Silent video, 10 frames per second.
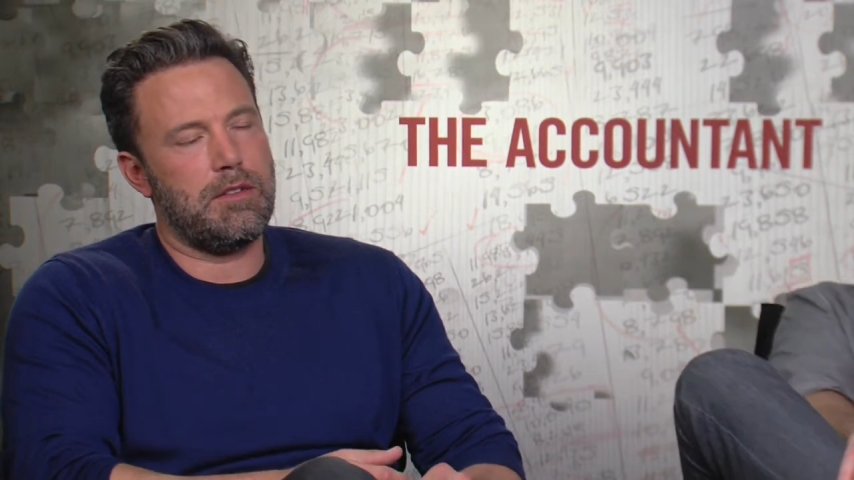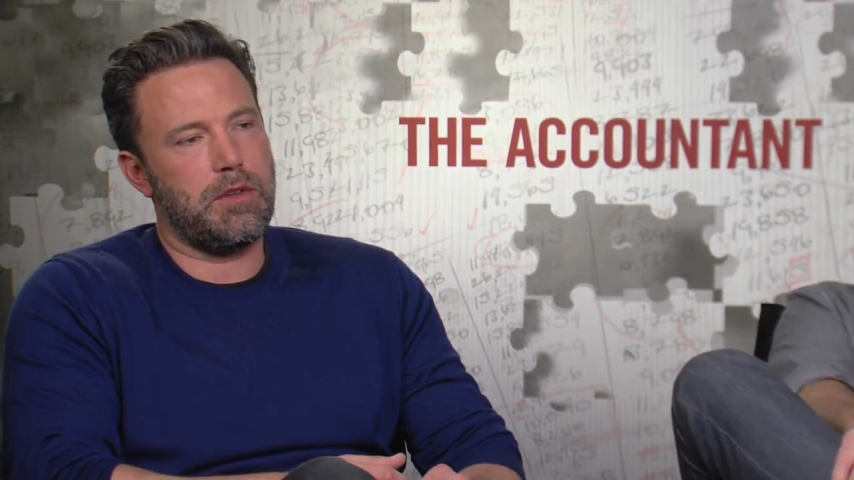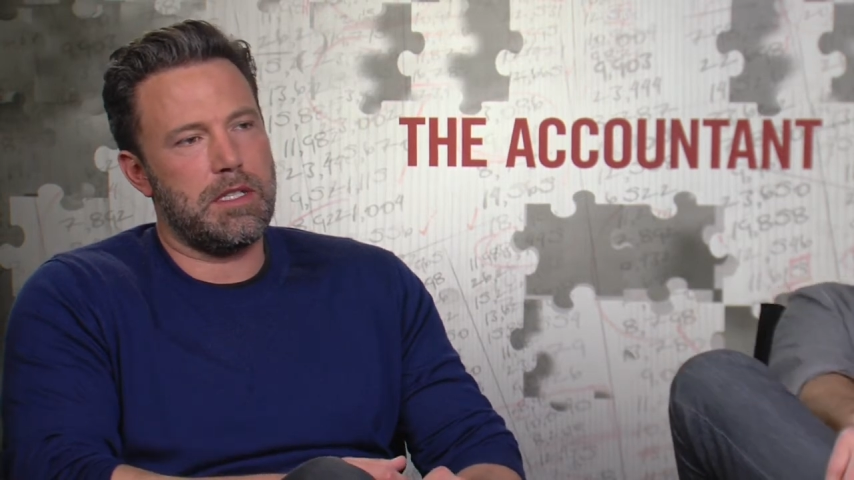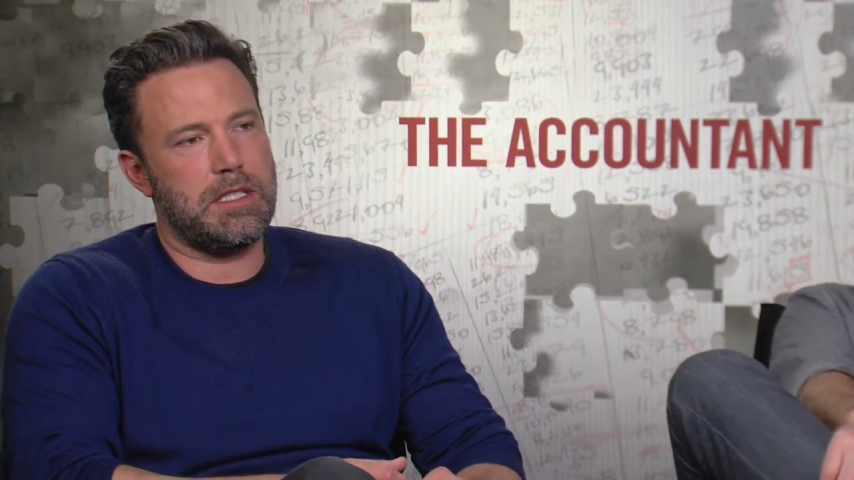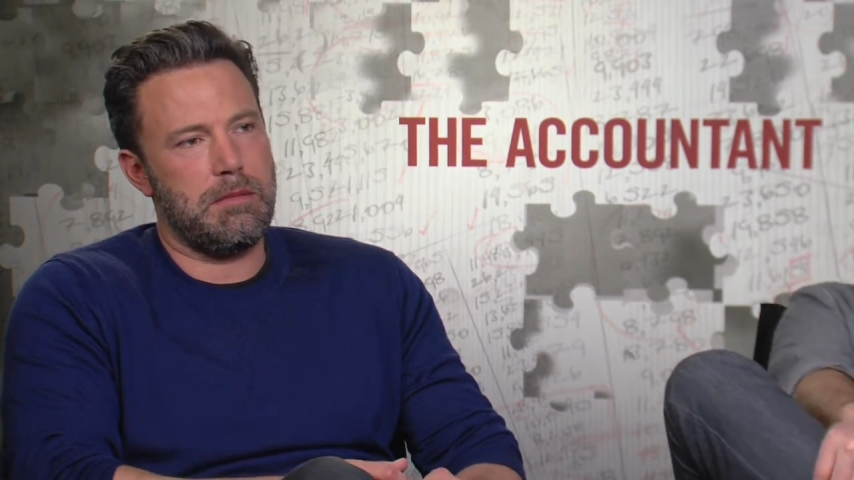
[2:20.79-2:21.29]

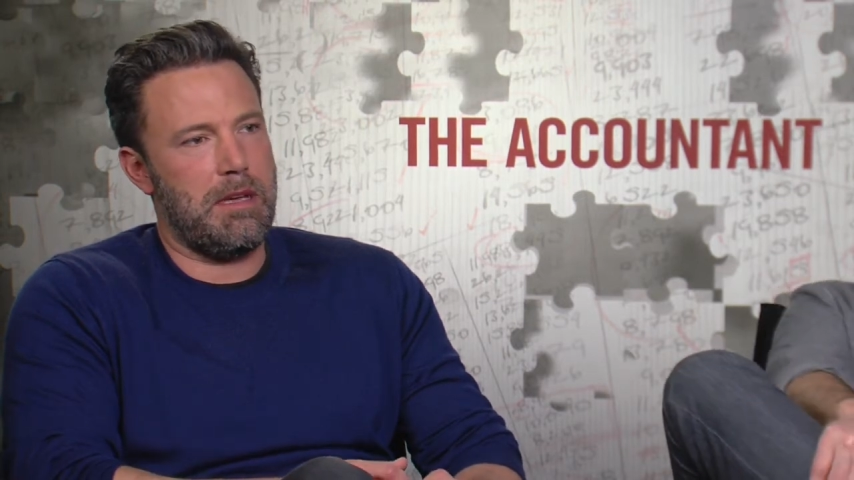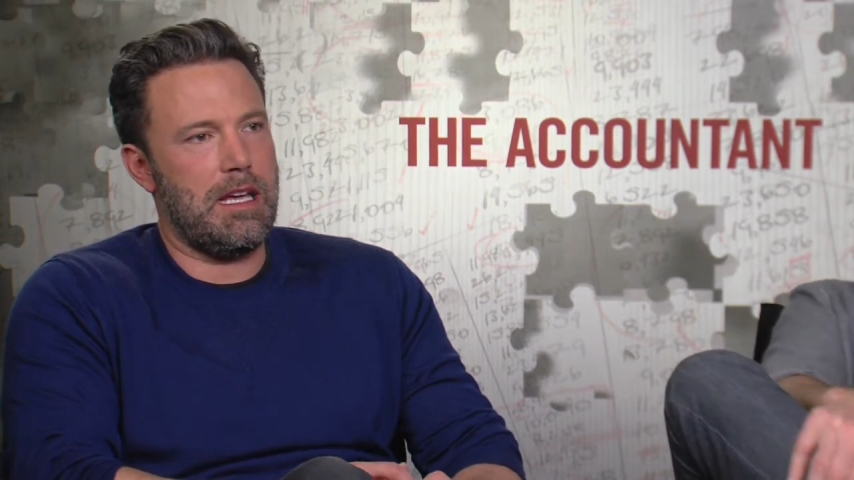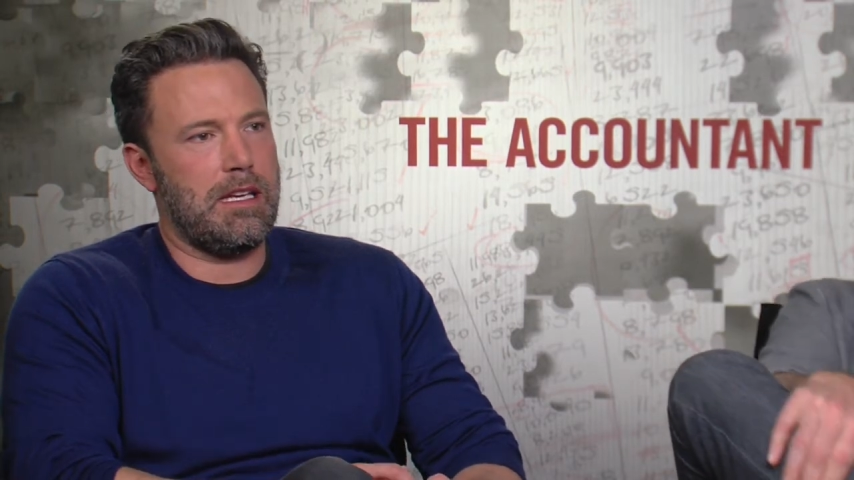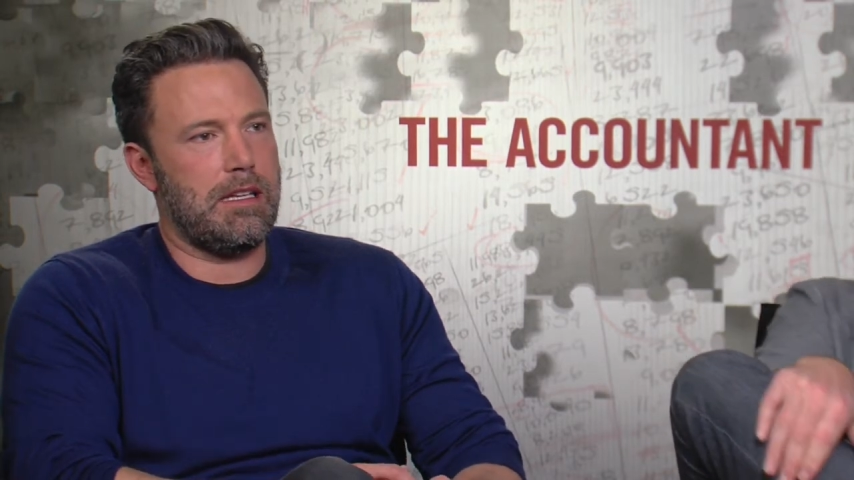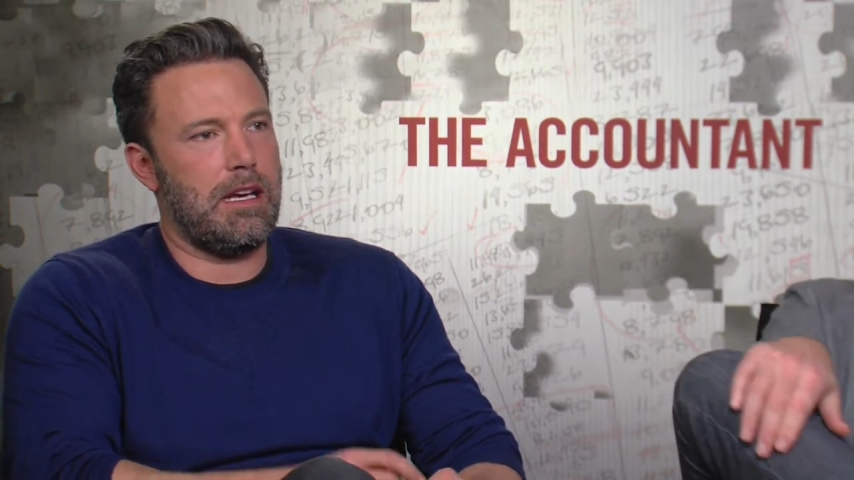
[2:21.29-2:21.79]
choices he
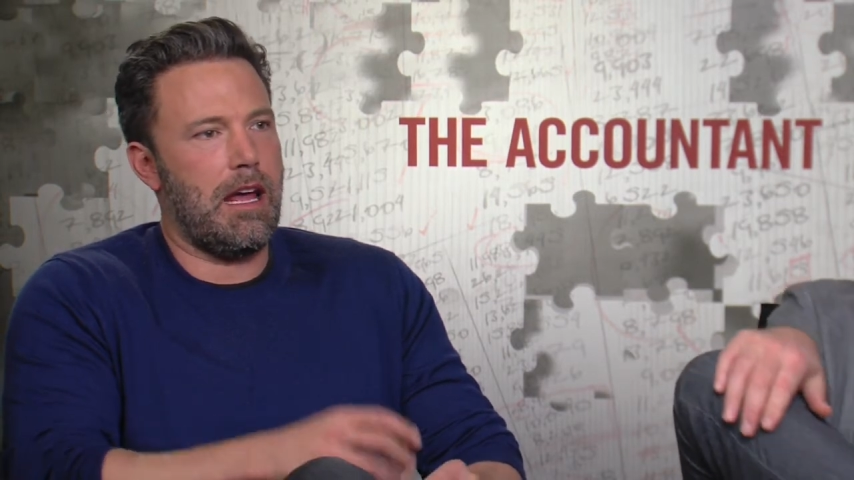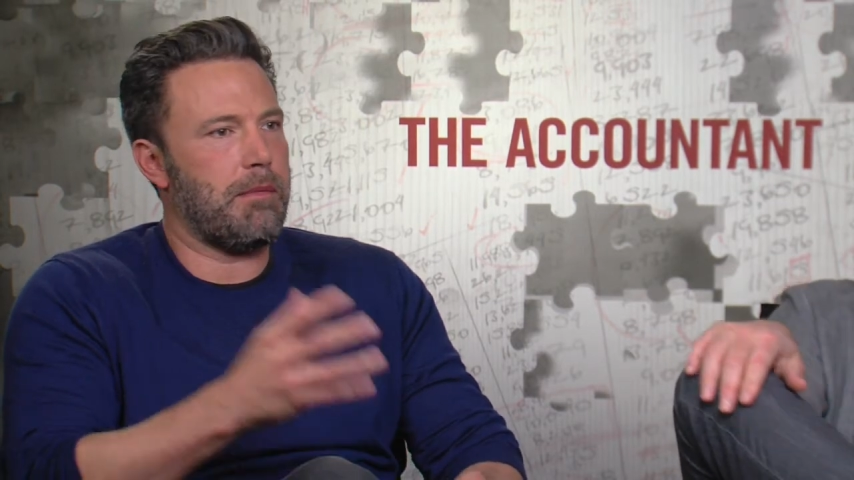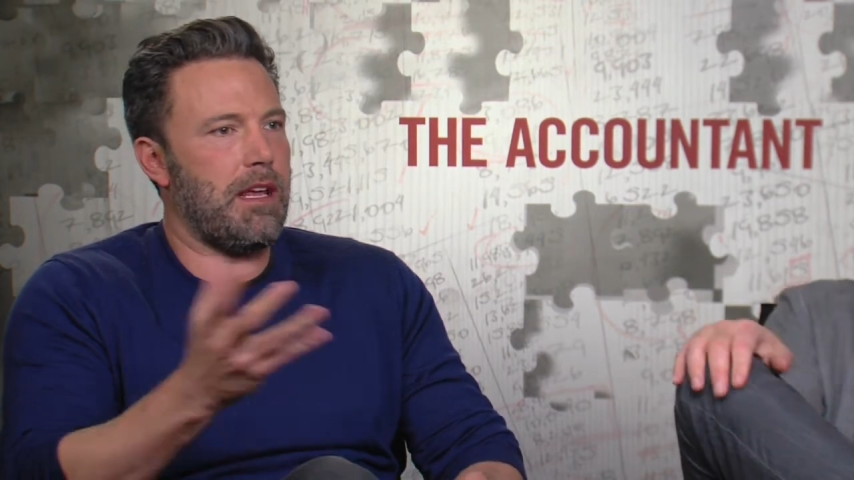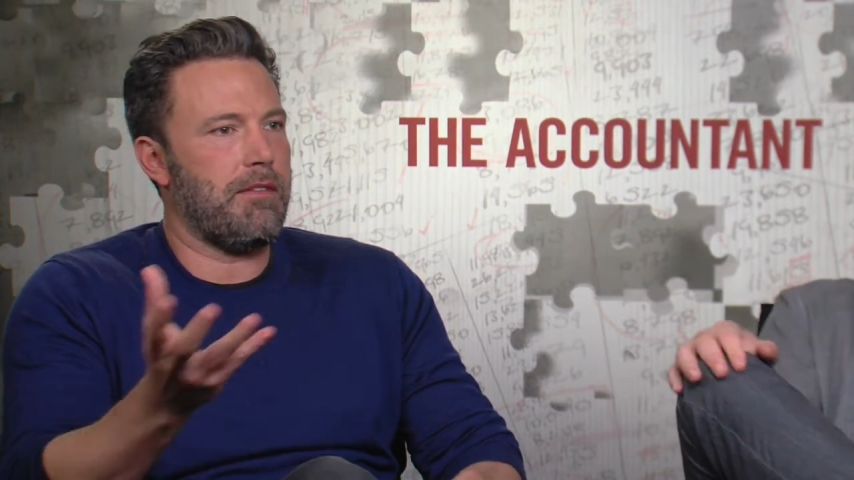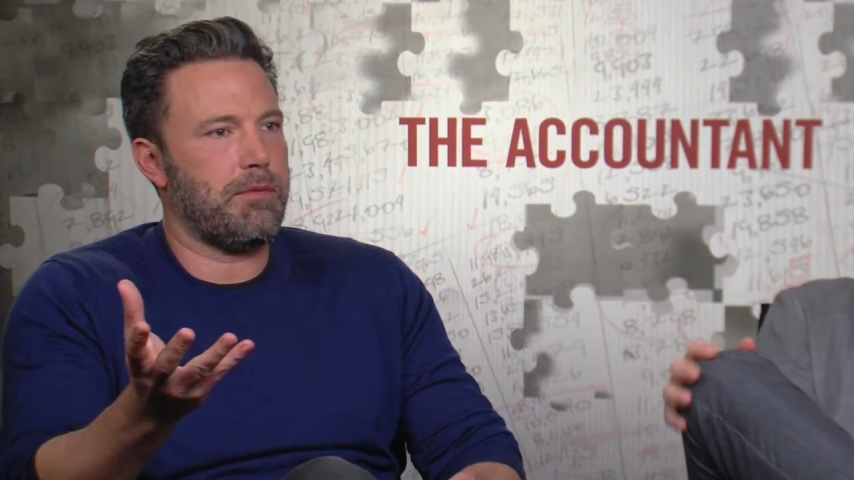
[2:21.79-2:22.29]
made, and then
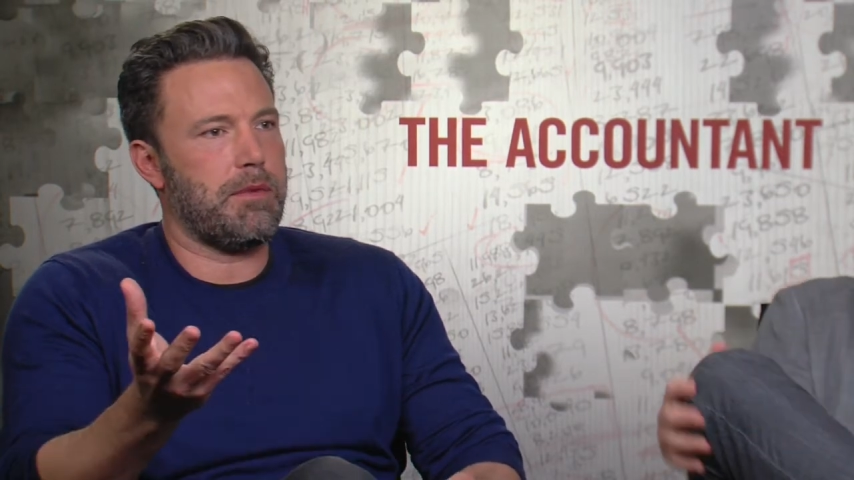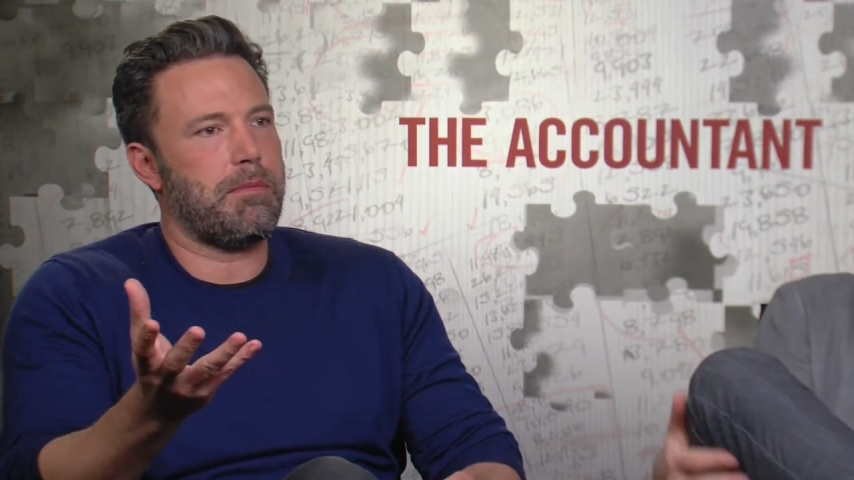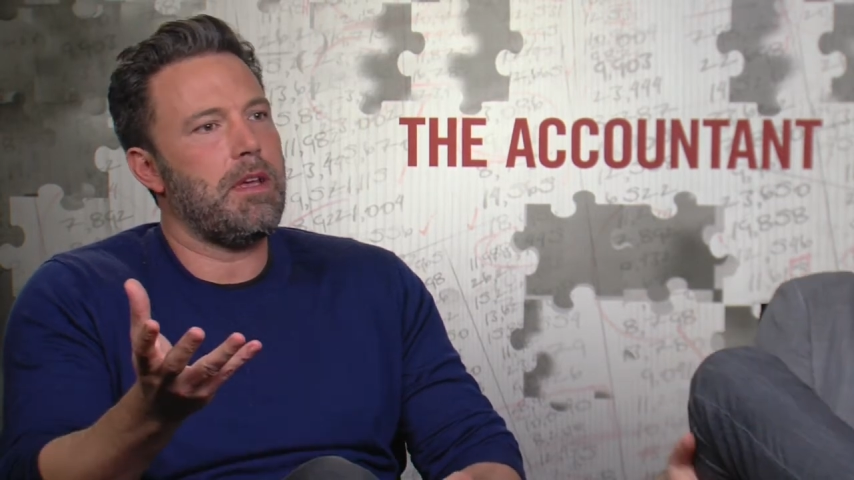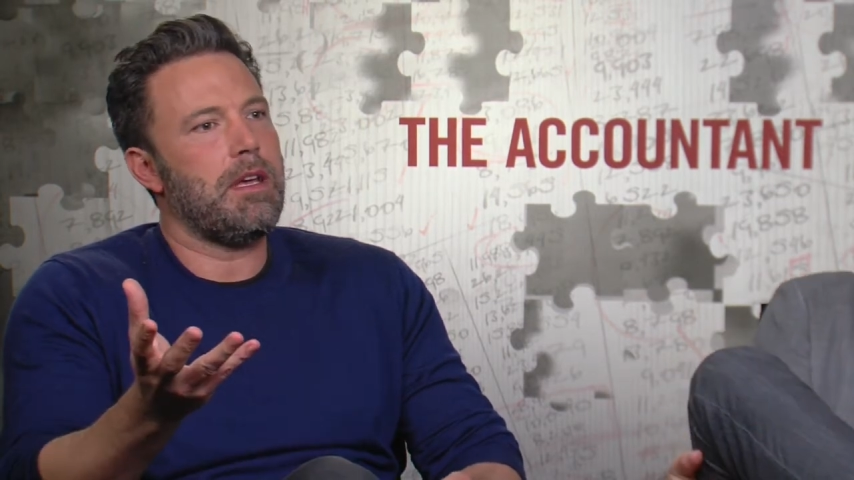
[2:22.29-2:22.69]
I'm left with